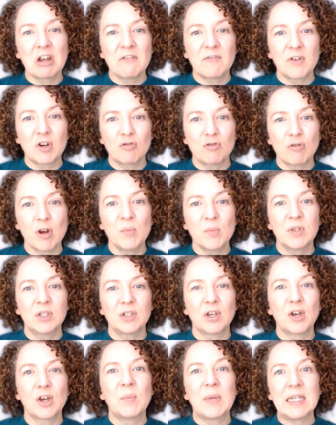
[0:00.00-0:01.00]
of a
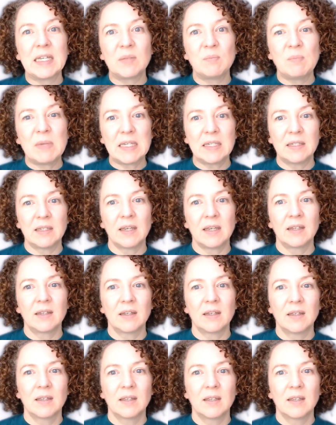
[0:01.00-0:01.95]
chromosome is missing.